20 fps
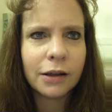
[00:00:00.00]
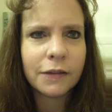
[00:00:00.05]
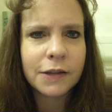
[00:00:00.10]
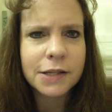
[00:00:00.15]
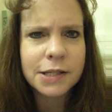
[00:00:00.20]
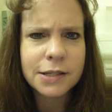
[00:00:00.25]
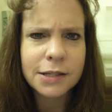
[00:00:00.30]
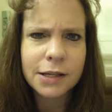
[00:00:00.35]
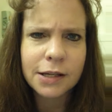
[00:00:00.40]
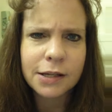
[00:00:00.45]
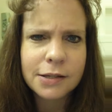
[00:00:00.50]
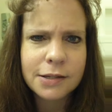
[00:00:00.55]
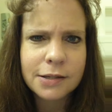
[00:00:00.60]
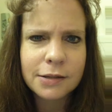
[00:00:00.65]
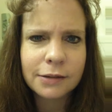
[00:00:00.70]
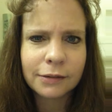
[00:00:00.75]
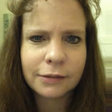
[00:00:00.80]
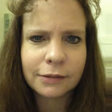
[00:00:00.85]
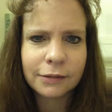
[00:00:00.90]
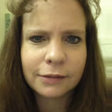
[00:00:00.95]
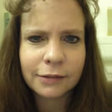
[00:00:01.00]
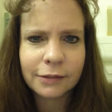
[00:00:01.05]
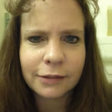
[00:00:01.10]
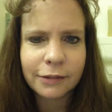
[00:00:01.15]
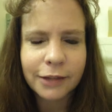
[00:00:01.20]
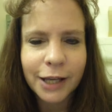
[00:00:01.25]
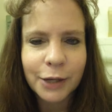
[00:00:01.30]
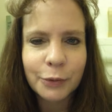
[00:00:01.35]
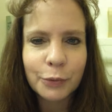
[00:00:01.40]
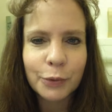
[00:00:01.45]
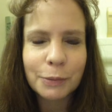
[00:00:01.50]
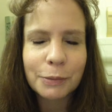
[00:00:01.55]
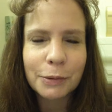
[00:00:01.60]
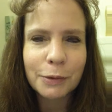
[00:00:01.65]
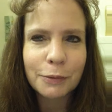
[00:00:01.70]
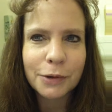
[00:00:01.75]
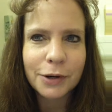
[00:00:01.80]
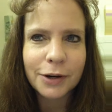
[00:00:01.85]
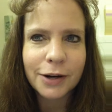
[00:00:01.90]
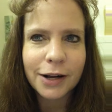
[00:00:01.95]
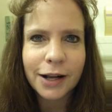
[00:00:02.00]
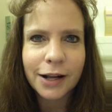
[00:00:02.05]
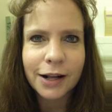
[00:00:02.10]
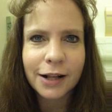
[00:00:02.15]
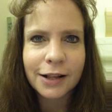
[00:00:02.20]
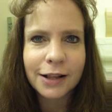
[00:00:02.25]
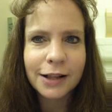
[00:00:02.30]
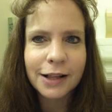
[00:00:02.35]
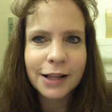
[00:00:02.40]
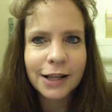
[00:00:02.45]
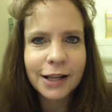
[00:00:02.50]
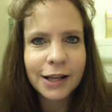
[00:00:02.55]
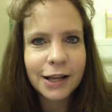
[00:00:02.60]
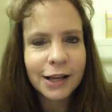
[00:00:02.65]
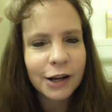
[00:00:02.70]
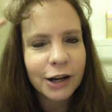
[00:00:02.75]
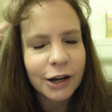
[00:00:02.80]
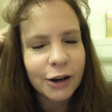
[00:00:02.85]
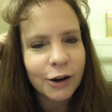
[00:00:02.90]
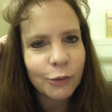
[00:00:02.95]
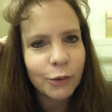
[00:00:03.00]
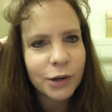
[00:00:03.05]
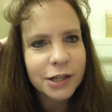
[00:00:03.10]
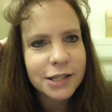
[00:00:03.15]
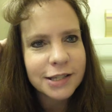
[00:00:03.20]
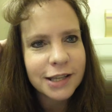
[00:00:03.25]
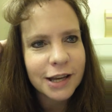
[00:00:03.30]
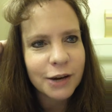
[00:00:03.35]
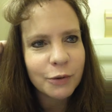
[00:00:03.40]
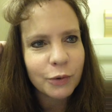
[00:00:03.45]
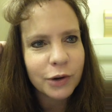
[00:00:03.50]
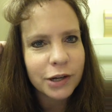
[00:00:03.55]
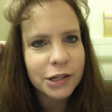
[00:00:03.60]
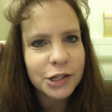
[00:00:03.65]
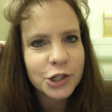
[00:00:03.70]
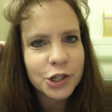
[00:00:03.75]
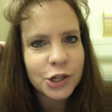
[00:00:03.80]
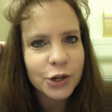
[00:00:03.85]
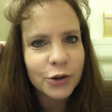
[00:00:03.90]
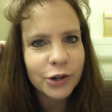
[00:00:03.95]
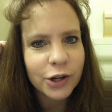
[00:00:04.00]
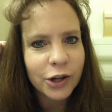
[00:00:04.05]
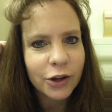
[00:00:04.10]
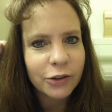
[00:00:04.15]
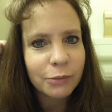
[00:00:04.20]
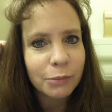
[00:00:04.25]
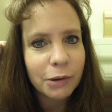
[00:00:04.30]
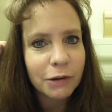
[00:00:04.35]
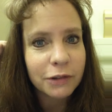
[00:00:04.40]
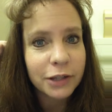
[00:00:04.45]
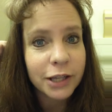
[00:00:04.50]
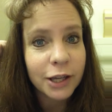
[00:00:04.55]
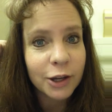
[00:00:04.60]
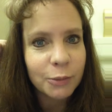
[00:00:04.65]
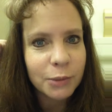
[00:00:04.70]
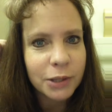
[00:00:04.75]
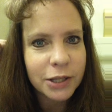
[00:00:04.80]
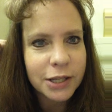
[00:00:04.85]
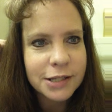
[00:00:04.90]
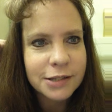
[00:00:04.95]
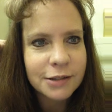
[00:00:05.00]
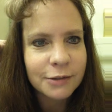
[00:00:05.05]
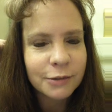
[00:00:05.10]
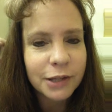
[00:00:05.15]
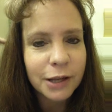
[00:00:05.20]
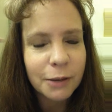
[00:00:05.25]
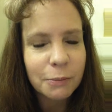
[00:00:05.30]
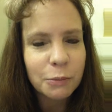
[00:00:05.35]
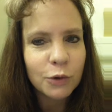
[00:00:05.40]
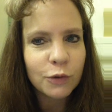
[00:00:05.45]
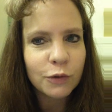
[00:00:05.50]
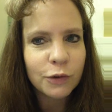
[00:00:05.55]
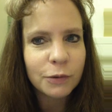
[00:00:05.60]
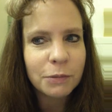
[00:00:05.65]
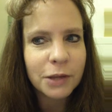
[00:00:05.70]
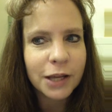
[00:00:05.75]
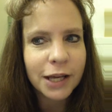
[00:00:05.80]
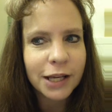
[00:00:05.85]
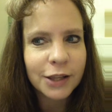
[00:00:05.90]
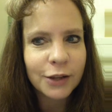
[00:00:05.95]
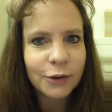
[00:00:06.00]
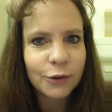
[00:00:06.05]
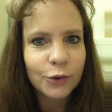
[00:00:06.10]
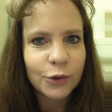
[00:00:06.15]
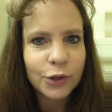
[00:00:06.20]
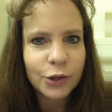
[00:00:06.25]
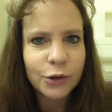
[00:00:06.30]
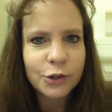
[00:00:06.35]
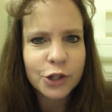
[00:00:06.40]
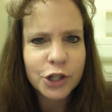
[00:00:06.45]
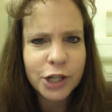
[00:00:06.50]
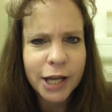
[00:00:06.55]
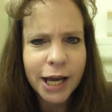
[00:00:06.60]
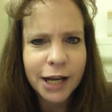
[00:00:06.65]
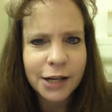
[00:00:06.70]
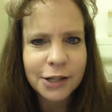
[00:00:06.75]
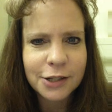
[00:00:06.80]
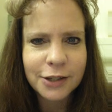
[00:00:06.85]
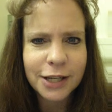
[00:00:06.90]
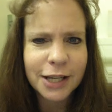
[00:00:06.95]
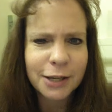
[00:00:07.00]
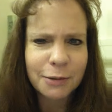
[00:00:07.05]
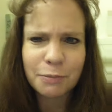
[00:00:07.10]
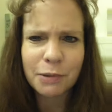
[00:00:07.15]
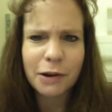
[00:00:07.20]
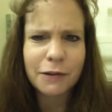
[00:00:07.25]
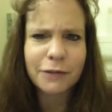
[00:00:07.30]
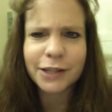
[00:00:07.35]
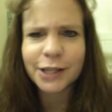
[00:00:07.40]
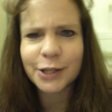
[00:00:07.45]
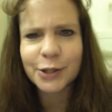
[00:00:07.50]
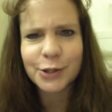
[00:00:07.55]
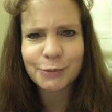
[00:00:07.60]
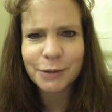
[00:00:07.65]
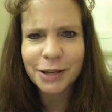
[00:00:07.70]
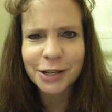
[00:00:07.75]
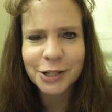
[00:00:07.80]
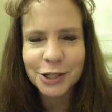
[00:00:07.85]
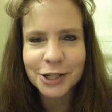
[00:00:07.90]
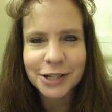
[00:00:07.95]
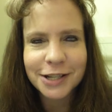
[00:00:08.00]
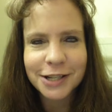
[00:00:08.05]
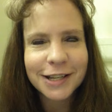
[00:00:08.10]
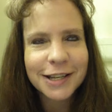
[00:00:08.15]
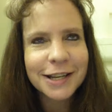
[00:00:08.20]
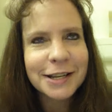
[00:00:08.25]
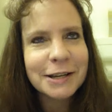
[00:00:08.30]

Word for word: the sticks, like remember, uh, oh, what's that one show called, Beverly Hillbillies, when they moved from like their little shack to like a Beverly Hills mansion.